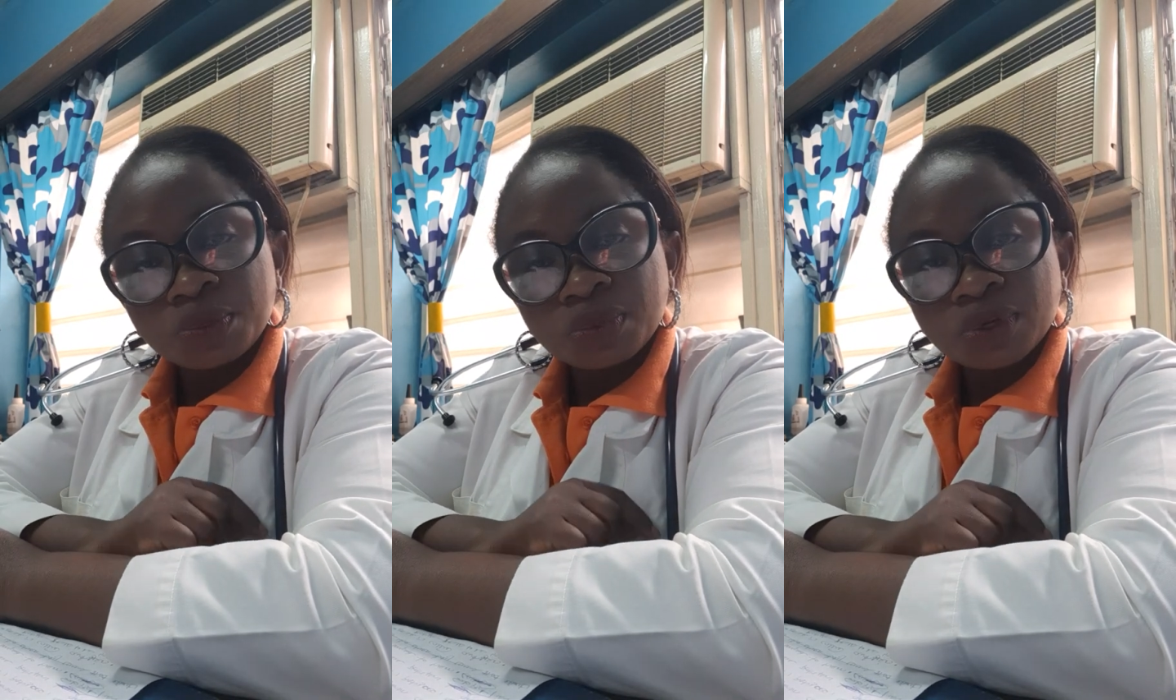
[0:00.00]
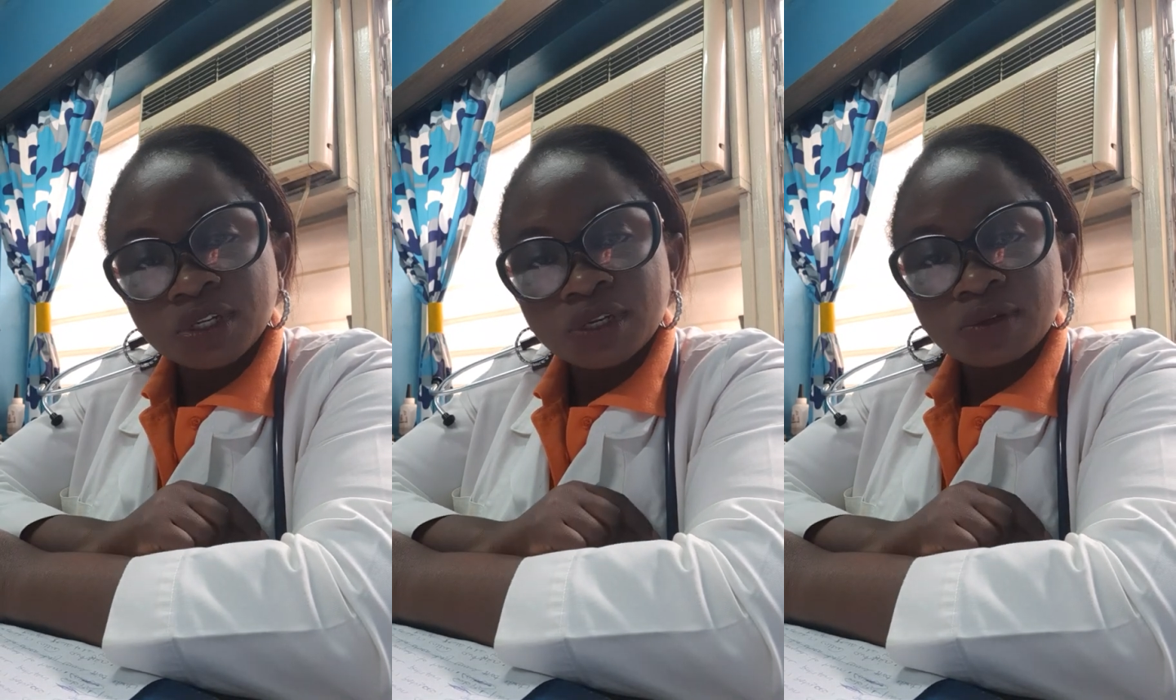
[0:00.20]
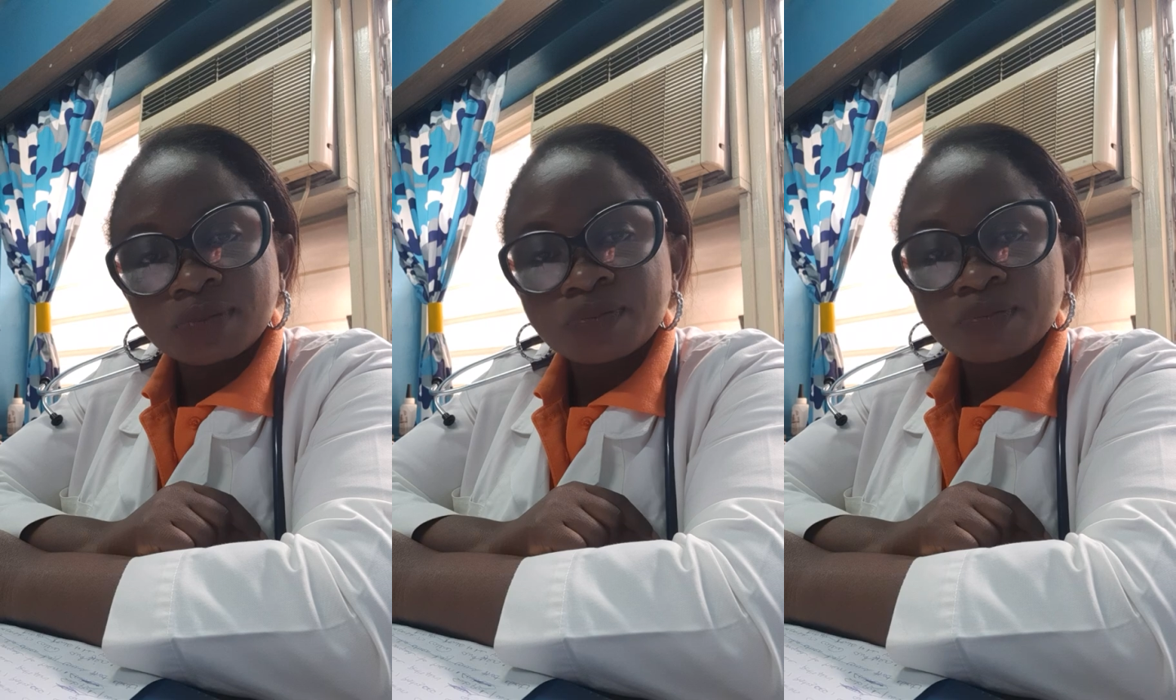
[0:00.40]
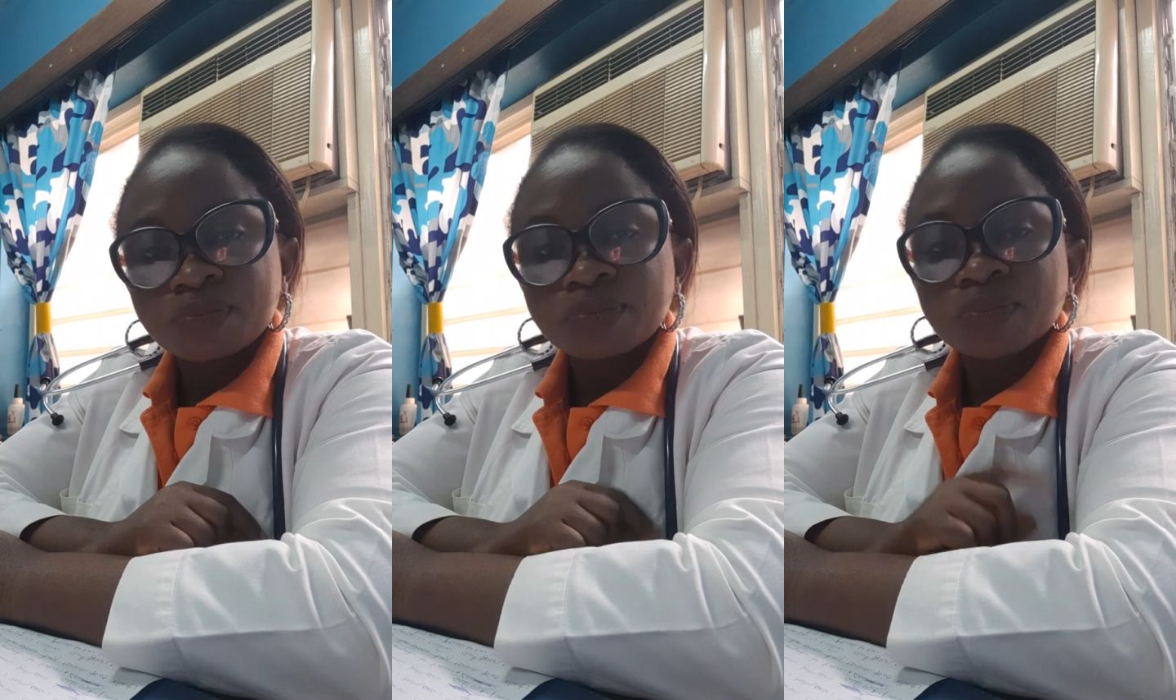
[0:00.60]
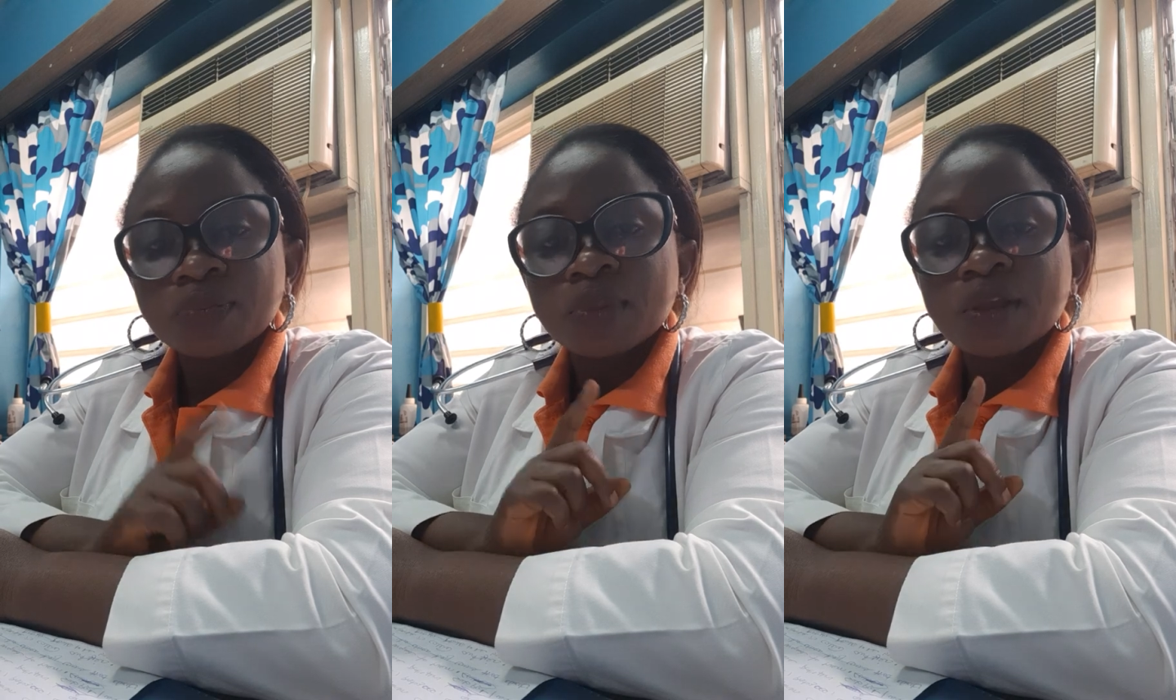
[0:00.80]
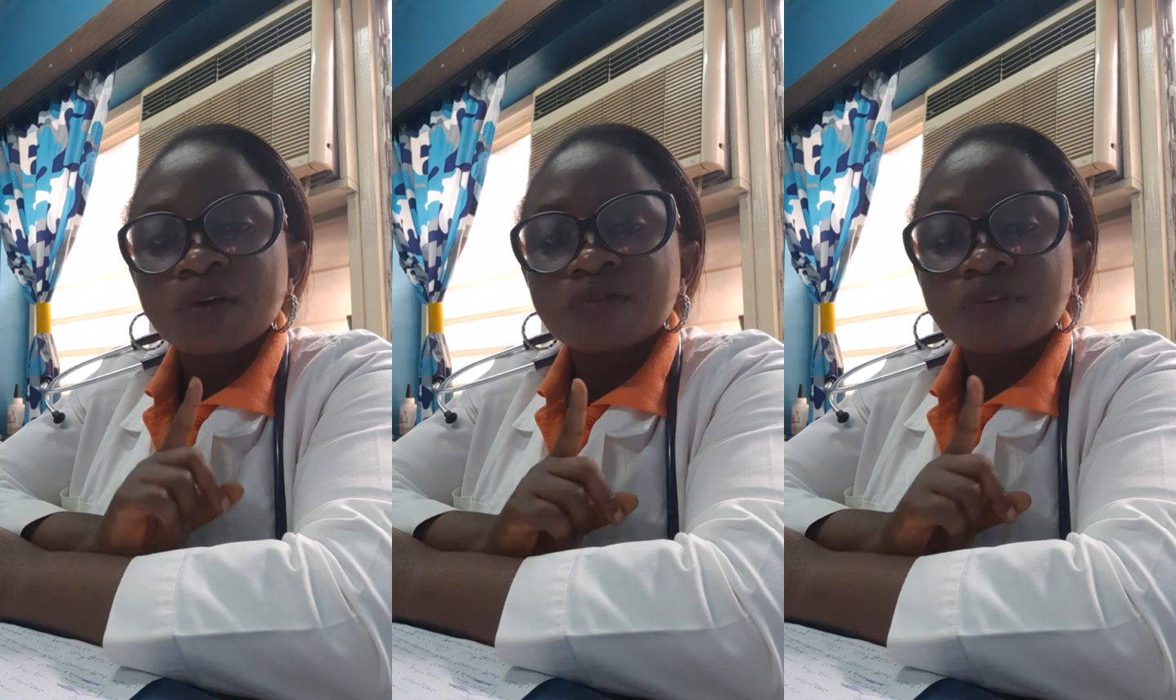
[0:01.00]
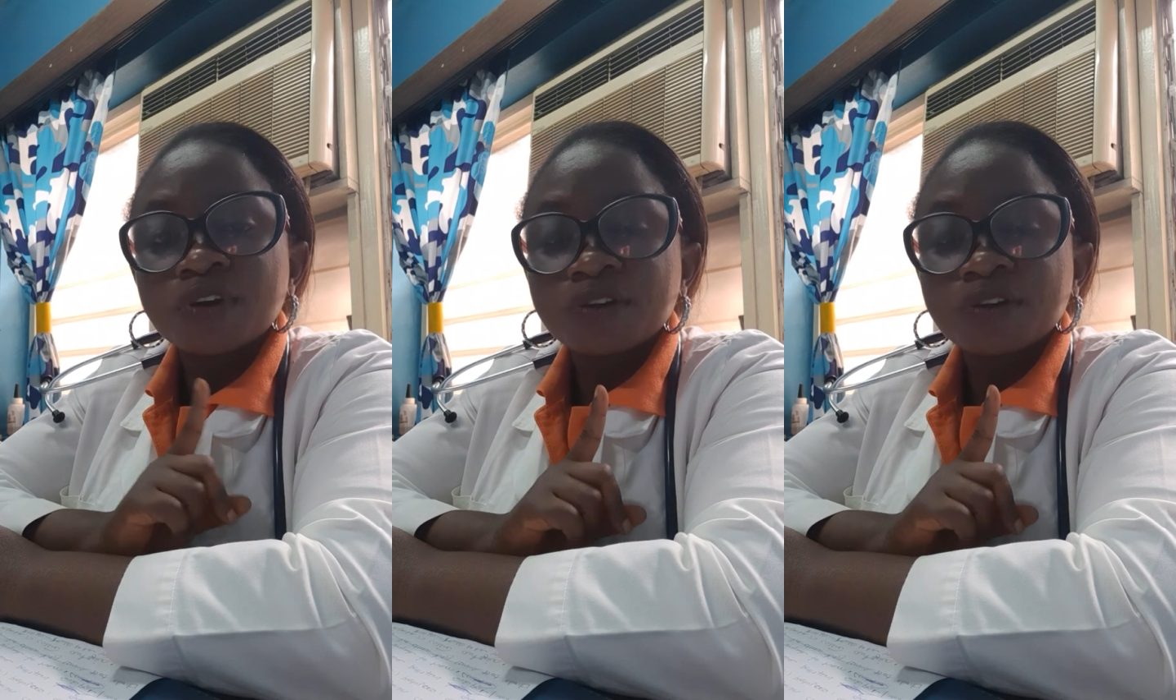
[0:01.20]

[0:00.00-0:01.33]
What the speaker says: body for